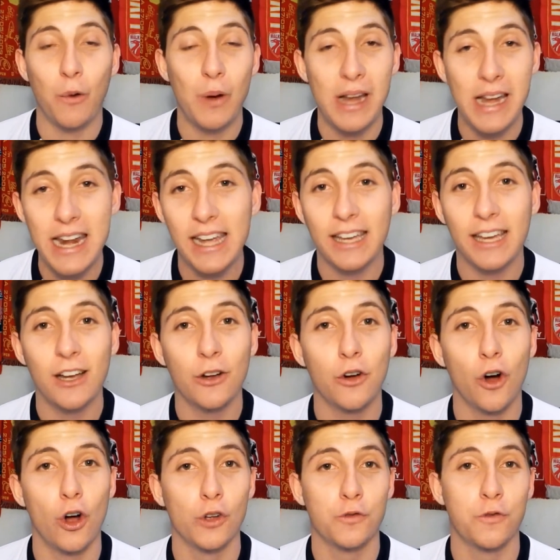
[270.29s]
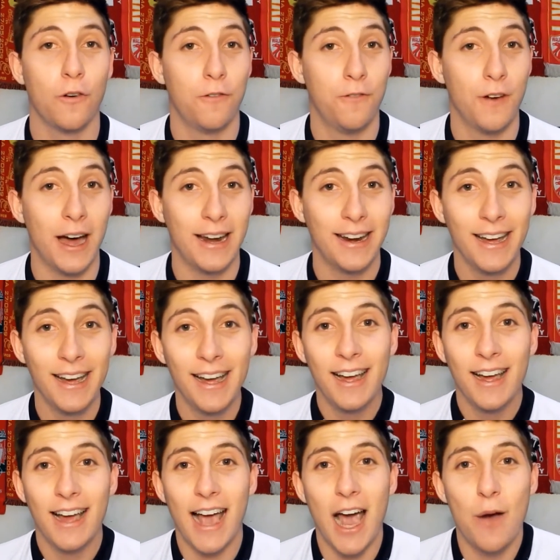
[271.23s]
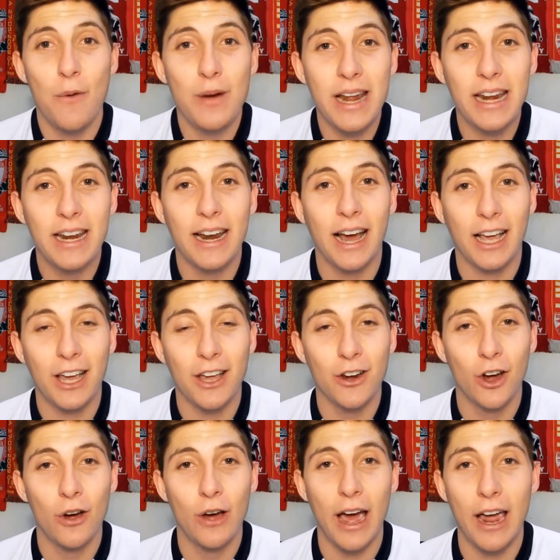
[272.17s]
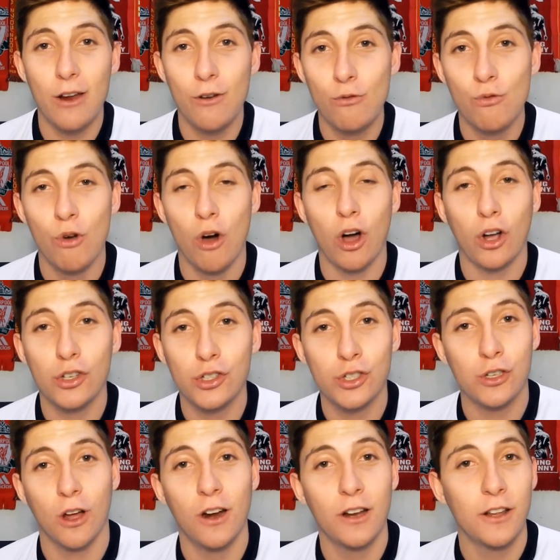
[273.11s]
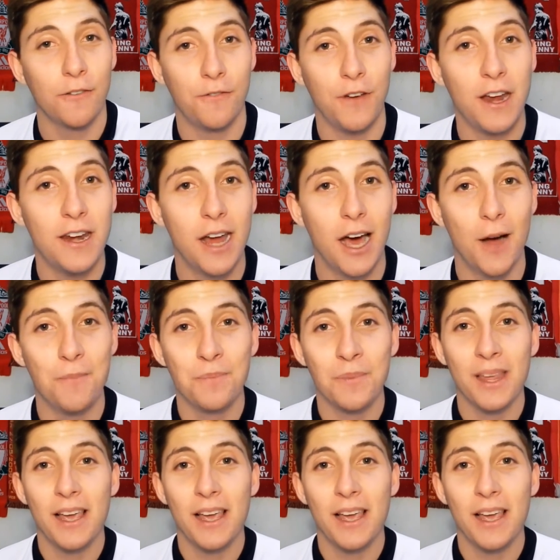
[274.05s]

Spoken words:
We're leaking goals for fun, and we need like, a rock solid defender.